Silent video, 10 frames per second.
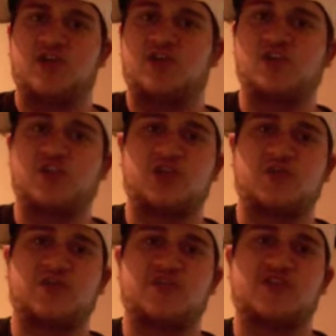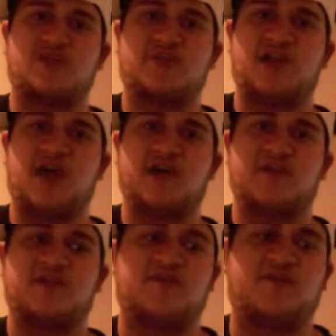Usually we were some kind
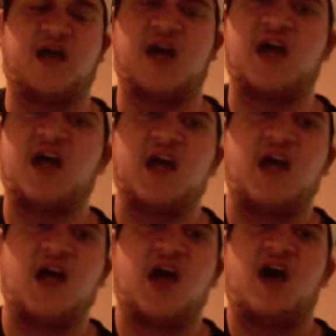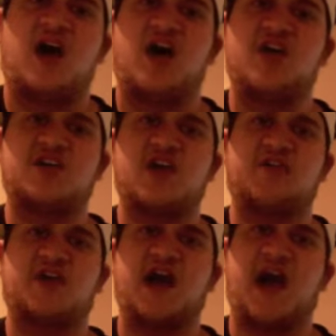of uh,
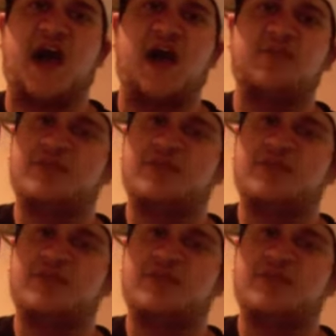undercover cop.